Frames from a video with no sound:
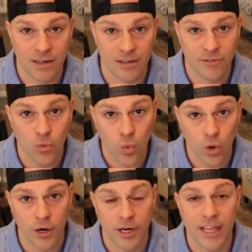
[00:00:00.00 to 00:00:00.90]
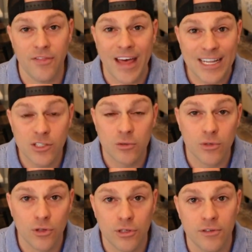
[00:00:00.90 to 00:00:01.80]
of work. And that's what
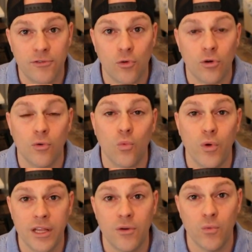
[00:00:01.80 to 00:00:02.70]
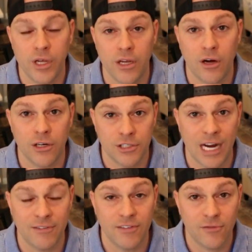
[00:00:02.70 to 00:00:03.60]
we're looking for when we are
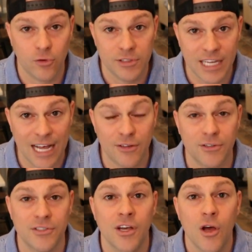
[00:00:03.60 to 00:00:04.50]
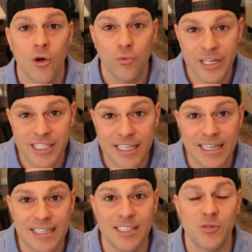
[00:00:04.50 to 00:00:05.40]
driving for dollars. Reason
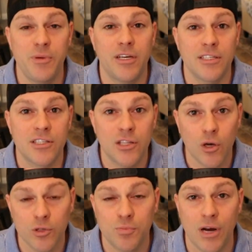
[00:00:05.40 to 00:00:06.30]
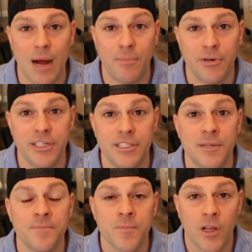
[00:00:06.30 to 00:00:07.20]
is, is because those properties
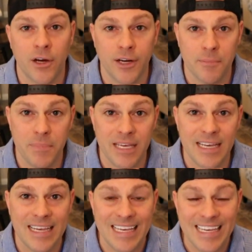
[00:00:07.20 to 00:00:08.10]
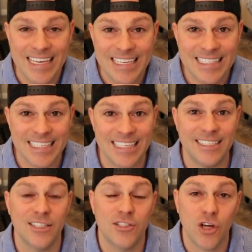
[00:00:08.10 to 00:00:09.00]
are gonna be easy
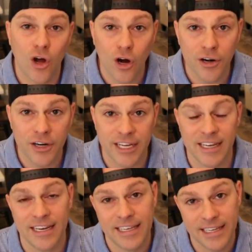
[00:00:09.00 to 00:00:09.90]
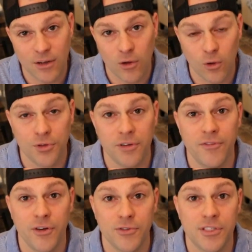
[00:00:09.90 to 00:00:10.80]
to target and get a hold
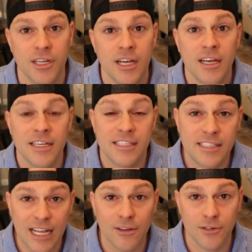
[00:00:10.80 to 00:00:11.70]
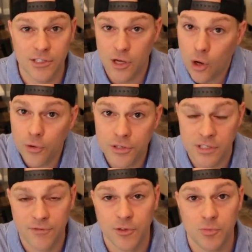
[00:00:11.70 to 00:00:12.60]
of those sellers, the owners
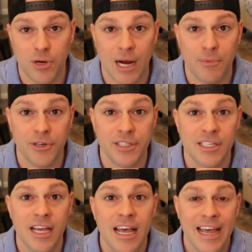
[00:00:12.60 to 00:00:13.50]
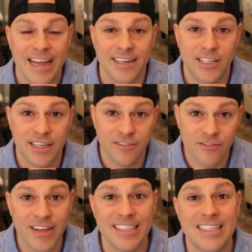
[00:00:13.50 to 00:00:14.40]
of those properties, and
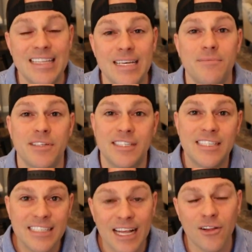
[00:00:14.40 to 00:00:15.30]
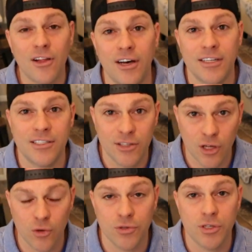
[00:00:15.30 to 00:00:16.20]
convince them to sell us
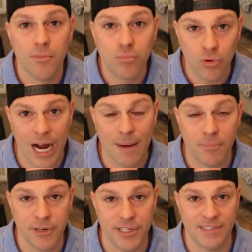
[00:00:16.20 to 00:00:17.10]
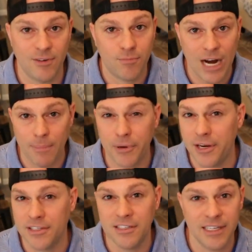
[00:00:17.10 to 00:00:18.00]
those properties. If a
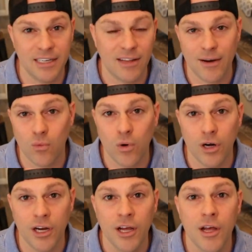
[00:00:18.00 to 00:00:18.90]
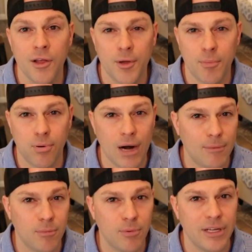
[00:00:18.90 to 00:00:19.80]
property doesn't need a lot of work, they're
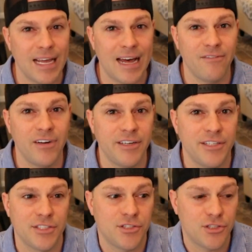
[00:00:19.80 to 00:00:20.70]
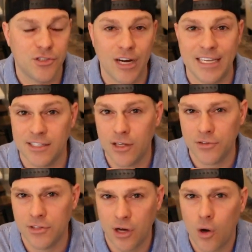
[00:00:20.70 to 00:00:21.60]
probably not very distressed,
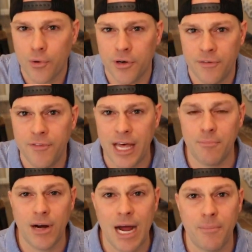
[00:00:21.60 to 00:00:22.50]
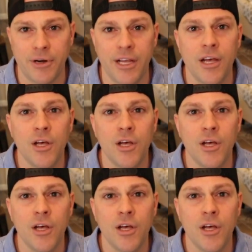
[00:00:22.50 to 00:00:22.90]
the, the owner of that property.